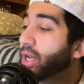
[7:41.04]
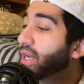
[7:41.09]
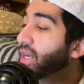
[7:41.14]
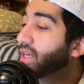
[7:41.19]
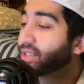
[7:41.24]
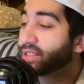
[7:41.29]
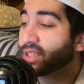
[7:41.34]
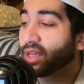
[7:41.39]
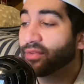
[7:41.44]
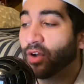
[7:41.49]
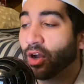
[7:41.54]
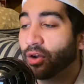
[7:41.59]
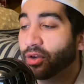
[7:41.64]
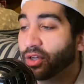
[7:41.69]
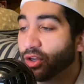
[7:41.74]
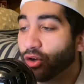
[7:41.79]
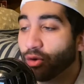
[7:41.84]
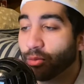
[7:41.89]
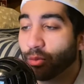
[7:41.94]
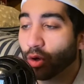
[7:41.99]
Stephon
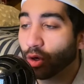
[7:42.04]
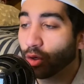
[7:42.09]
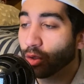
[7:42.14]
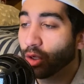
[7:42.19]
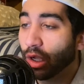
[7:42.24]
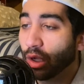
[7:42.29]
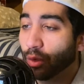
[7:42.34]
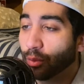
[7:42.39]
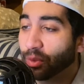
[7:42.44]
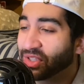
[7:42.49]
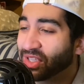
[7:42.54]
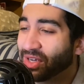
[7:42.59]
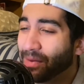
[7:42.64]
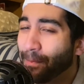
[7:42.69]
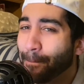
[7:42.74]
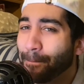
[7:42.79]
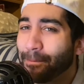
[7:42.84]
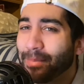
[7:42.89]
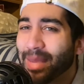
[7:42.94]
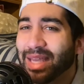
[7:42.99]
Gilmore was an
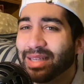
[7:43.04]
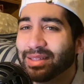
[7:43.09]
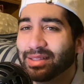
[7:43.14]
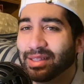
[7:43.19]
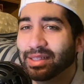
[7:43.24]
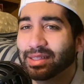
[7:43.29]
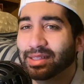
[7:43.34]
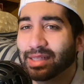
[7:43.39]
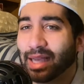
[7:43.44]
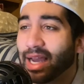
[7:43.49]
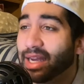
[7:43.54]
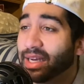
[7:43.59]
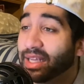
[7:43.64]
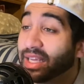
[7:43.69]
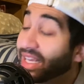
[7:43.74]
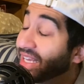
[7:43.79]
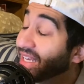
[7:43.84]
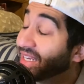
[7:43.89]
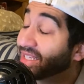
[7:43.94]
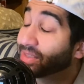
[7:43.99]
amazing signing.
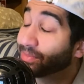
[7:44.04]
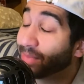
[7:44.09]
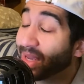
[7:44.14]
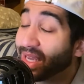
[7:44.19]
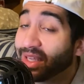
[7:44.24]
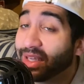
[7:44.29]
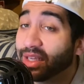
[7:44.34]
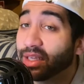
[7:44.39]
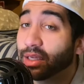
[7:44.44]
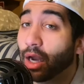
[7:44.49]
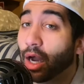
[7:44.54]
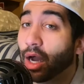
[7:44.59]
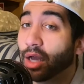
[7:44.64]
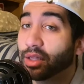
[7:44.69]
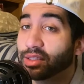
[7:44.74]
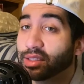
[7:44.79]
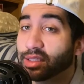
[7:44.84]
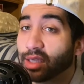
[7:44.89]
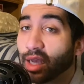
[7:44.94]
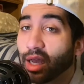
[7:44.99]
He is making a
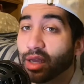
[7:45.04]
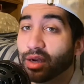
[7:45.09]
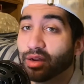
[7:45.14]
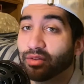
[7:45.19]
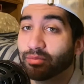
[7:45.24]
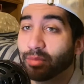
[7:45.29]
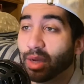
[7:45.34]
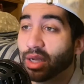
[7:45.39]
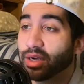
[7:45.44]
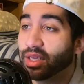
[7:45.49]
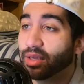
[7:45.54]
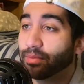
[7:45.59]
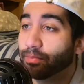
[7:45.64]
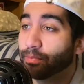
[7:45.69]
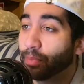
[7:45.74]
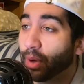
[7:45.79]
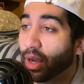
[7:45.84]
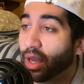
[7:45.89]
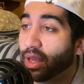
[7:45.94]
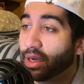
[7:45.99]
ton of money,
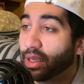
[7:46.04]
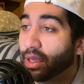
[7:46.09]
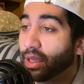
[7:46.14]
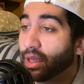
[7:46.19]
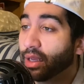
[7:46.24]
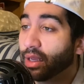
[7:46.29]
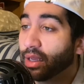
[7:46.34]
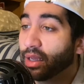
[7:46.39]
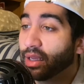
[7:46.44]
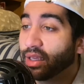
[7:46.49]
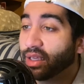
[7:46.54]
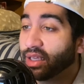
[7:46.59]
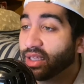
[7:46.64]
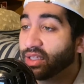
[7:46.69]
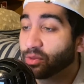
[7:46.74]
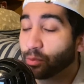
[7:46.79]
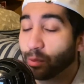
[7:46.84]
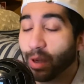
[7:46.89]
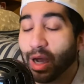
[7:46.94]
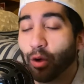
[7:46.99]
but he's
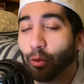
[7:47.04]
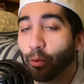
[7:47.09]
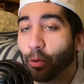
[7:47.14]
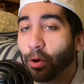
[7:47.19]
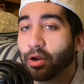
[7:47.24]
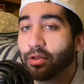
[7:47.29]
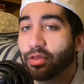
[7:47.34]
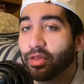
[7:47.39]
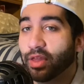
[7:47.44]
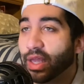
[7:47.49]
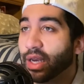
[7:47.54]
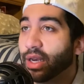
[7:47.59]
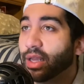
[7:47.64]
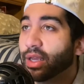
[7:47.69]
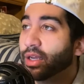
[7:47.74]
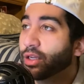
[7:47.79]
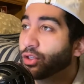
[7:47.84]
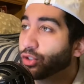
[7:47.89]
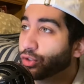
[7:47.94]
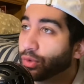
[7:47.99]
well worth it.
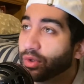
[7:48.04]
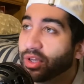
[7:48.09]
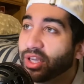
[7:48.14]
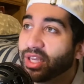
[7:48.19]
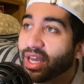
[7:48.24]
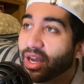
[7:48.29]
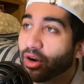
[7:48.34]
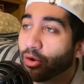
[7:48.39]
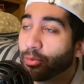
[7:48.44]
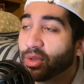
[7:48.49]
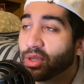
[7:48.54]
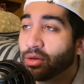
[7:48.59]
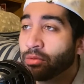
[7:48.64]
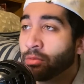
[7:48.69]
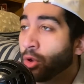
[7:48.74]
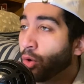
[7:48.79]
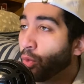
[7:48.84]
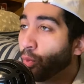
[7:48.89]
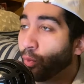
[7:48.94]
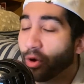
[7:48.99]
Julian Edelman,
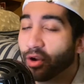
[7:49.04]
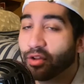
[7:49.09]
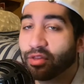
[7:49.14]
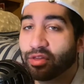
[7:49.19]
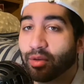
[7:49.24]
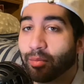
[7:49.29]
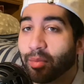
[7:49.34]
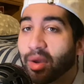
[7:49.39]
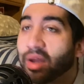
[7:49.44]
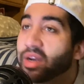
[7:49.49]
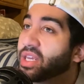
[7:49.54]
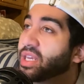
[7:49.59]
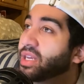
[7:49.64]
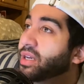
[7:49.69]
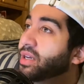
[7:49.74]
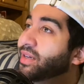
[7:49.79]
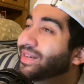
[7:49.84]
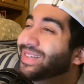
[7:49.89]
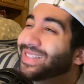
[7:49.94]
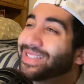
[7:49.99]
worth the money.
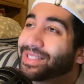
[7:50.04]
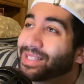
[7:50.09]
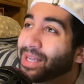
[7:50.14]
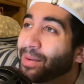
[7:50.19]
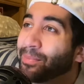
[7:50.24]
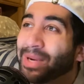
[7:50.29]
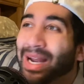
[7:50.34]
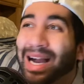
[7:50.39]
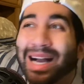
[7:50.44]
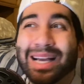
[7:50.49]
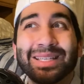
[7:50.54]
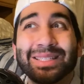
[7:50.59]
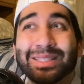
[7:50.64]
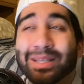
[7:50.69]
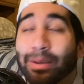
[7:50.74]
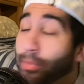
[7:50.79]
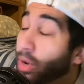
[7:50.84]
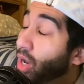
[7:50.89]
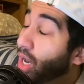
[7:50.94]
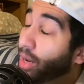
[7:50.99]
Some guys,
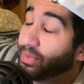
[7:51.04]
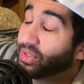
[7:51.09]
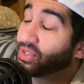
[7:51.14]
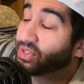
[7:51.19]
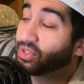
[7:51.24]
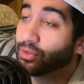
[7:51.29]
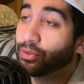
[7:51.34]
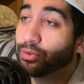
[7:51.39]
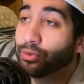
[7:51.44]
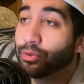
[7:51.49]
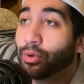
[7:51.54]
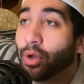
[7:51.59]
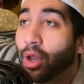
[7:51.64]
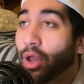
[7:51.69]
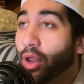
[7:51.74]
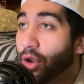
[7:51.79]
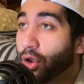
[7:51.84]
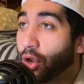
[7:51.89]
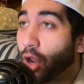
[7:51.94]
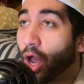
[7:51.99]
Mohamed Sanu,
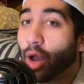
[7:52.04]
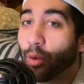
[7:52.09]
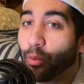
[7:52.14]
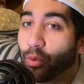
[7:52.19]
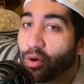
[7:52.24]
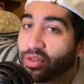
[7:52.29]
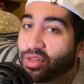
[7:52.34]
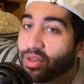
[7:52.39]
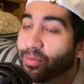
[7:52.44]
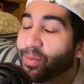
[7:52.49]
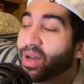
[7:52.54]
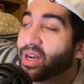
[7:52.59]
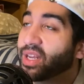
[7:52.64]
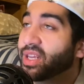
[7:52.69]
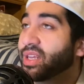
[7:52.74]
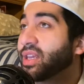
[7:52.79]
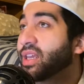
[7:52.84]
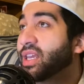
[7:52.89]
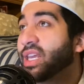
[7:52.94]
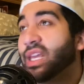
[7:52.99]
not worth the money.
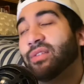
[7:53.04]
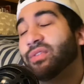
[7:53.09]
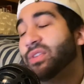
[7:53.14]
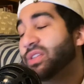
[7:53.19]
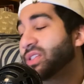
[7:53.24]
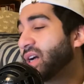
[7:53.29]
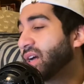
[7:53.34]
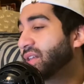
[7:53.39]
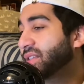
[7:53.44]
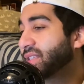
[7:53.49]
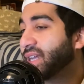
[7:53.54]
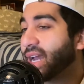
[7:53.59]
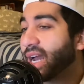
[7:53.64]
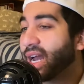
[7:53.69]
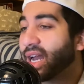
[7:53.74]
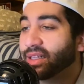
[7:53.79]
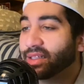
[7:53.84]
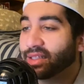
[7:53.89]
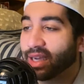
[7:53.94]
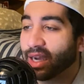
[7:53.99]
Even Dante
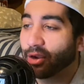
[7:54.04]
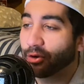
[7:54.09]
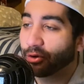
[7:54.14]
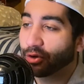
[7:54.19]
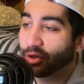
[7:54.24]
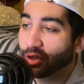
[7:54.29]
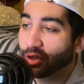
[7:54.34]
Hightower,